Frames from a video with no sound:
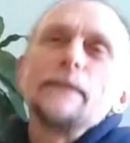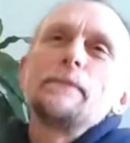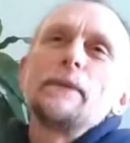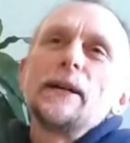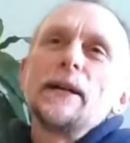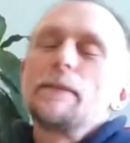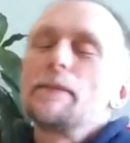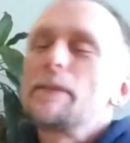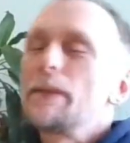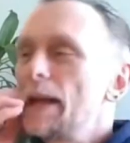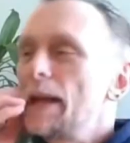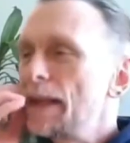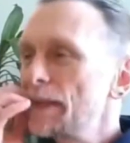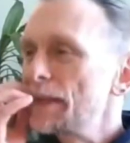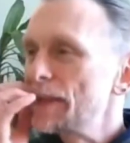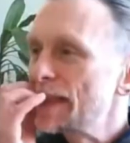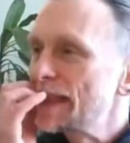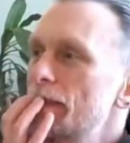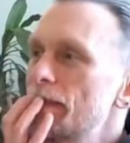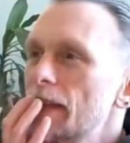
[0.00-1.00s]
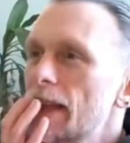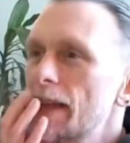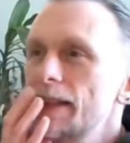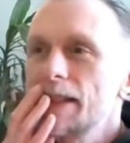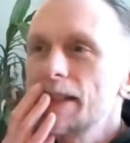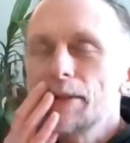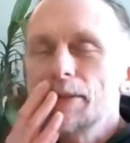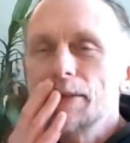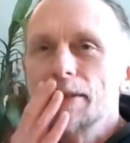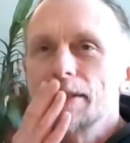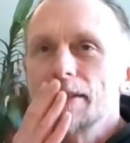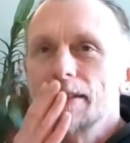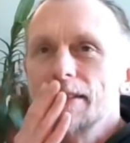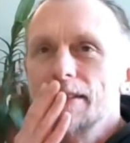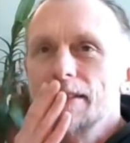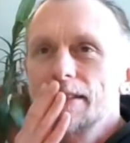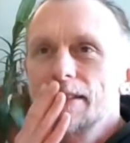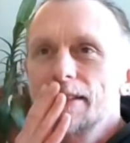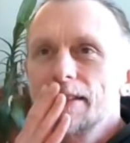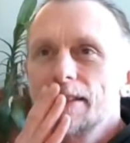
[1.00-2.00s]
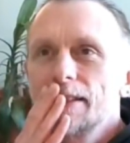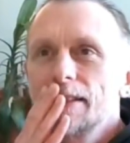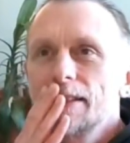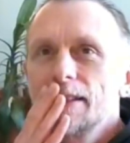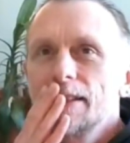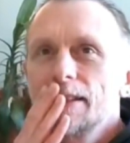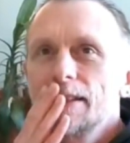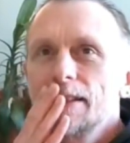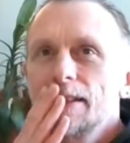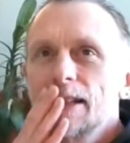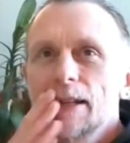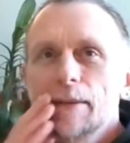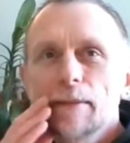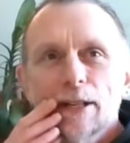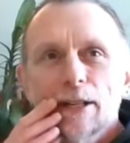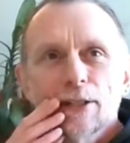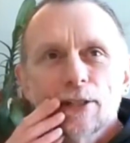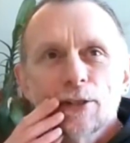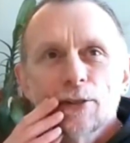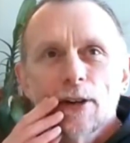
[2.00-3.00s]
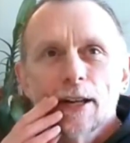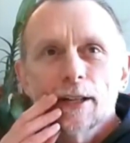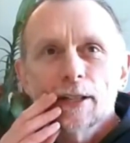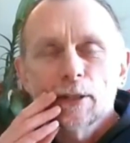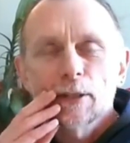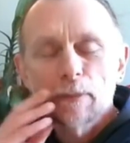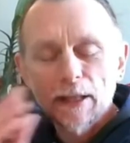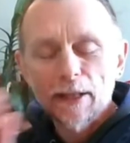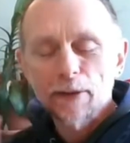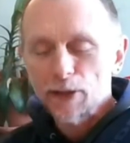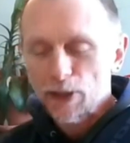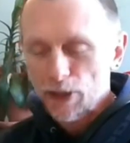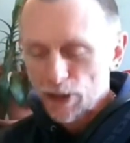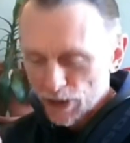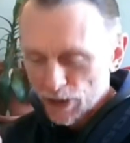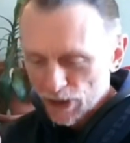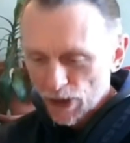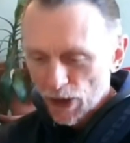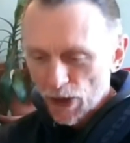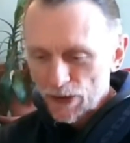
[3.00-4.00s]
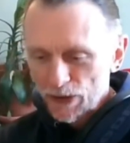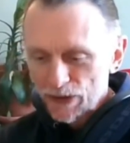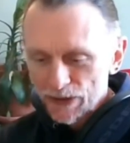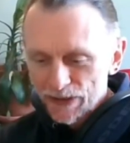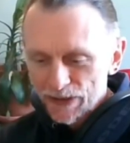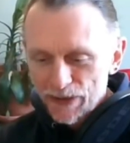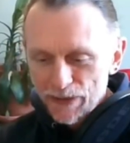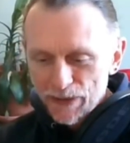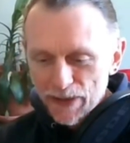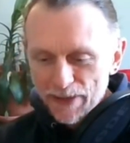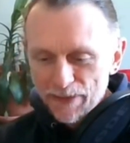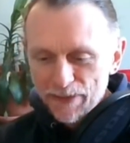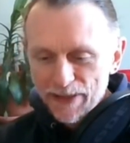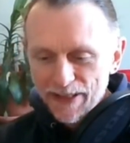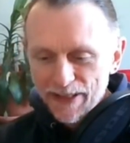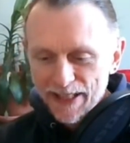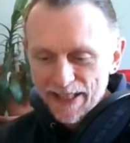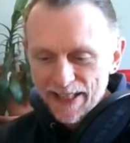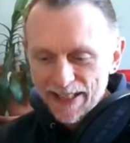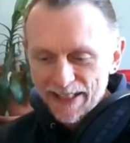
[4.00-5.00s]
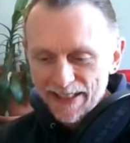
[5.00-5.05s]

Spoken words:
up and it was, I think it was Imagine Dragons, but there was a song that went with it.